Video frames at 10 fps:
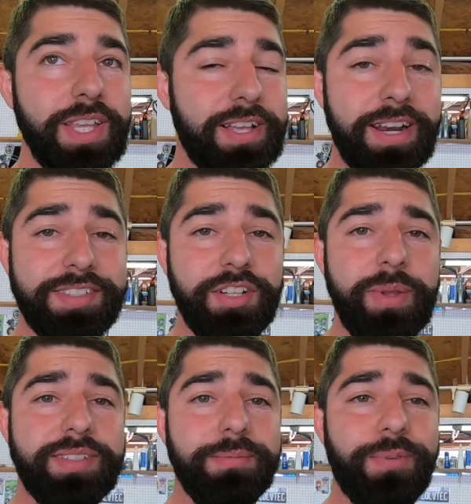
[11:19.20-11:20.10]
kind of still
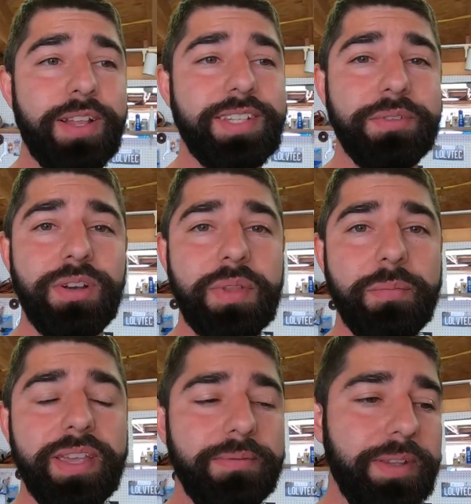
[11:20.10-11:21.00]
made some friends even though I'm
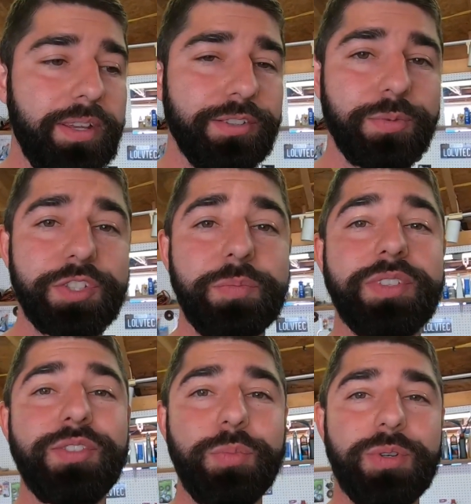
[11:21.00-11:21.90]
not making videos, which has
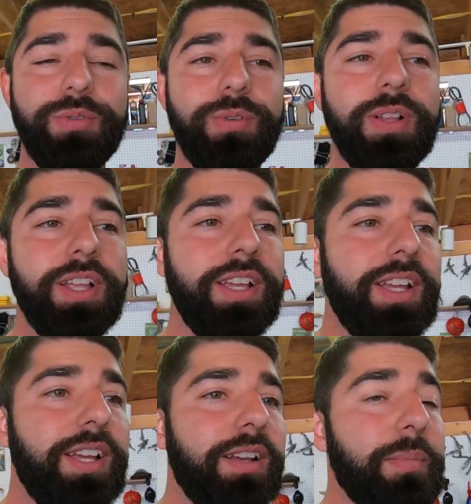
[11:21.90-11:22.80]
been super cool.
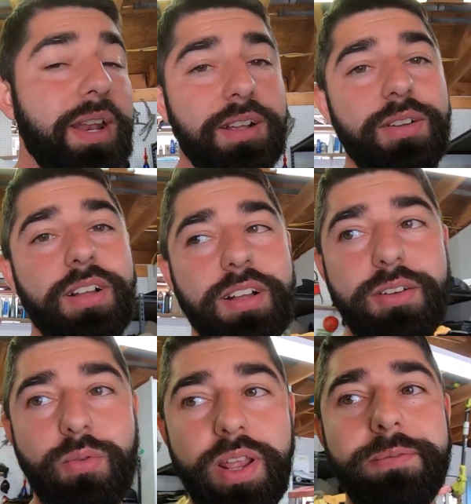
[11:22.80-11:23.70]
Met
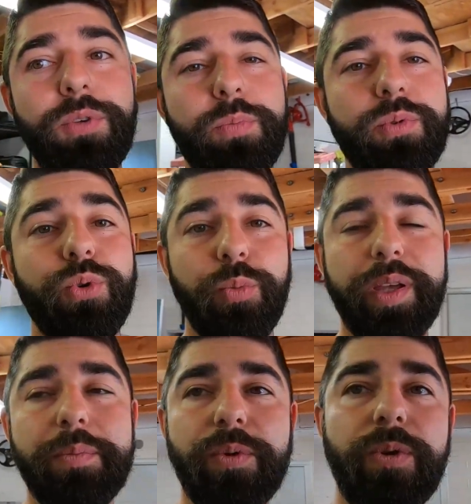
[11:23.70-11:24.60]
quite a few cool
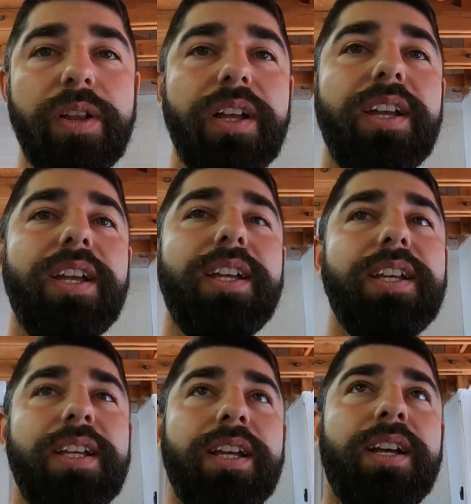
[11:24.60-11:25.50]
people.
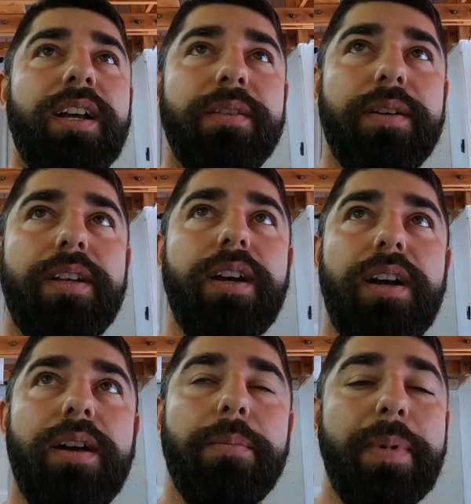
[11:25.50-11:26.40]

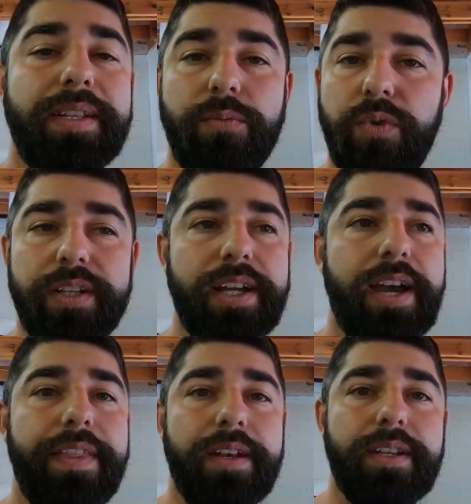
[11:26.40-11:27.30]
Met one
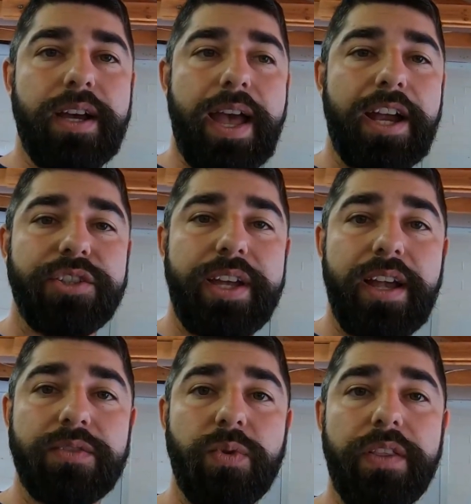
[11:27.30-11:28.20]
guy that actually
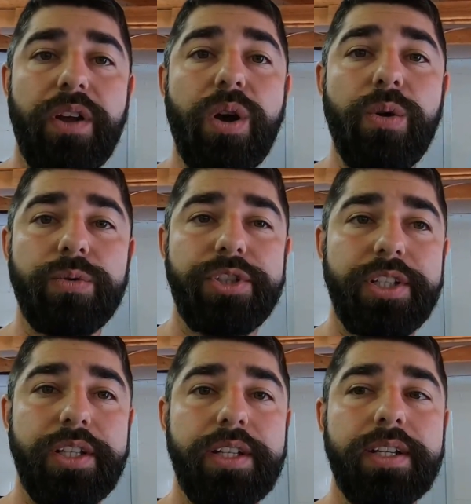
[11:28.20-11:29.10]
has one of the
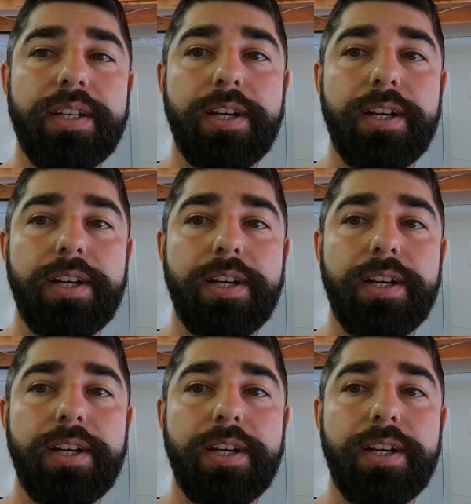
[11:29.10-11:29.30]
OG